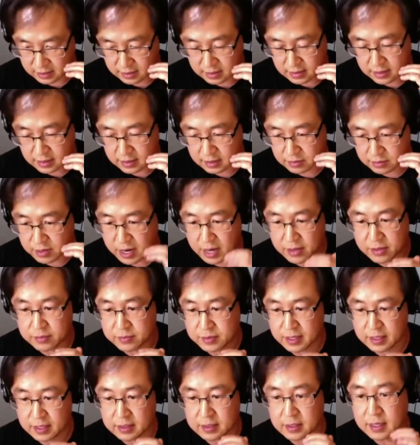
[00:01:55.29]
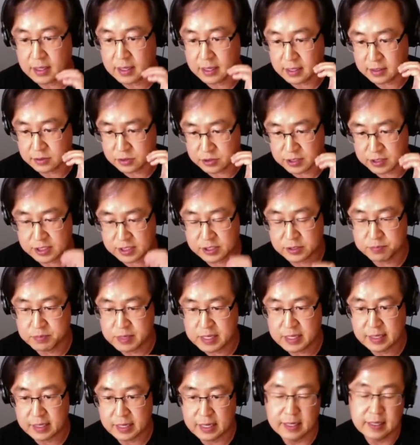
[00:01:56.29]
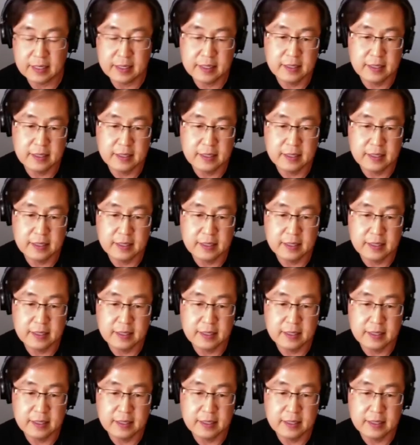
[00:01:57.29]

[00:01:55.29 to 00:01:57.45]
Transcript: than transmitting it.